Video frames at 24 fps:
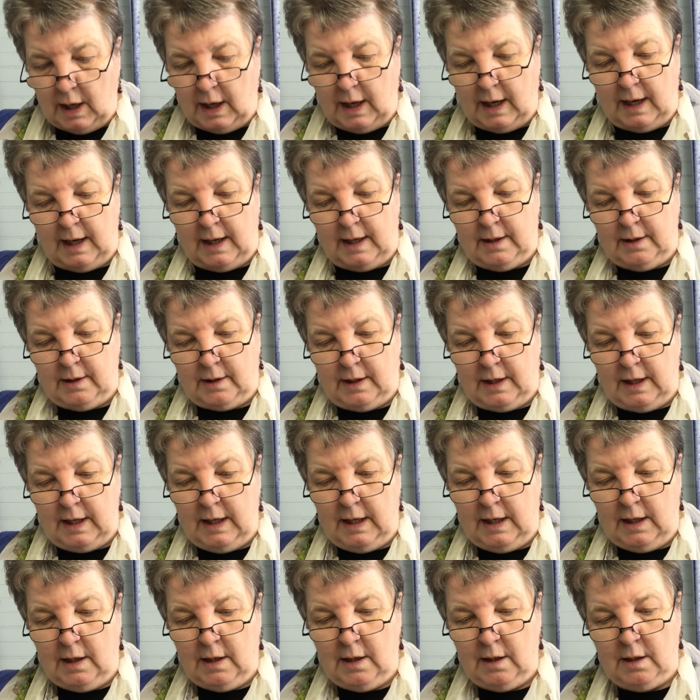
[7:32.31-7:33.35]
And
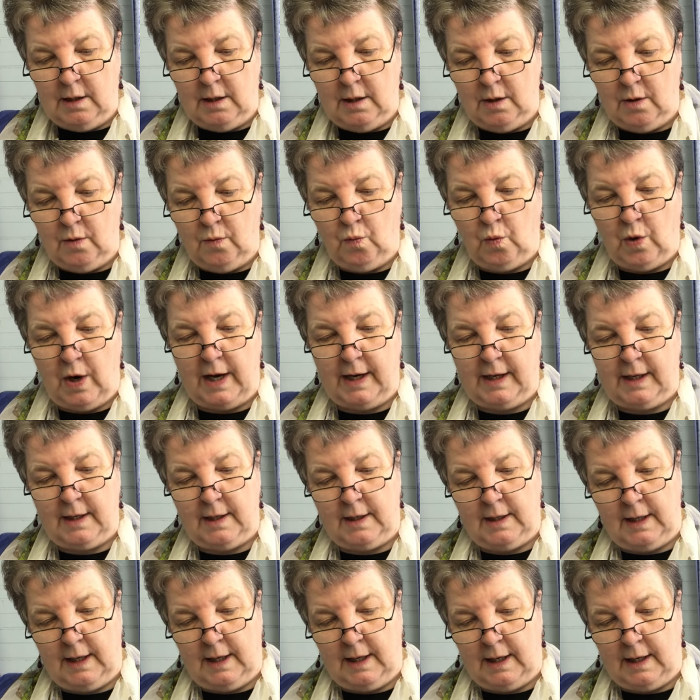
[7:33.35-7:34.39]
the
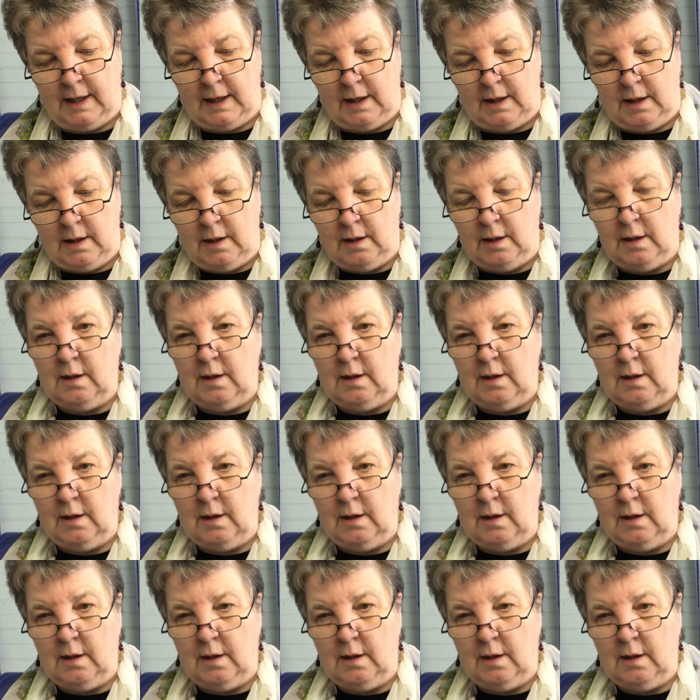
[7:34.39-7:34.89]
wagon here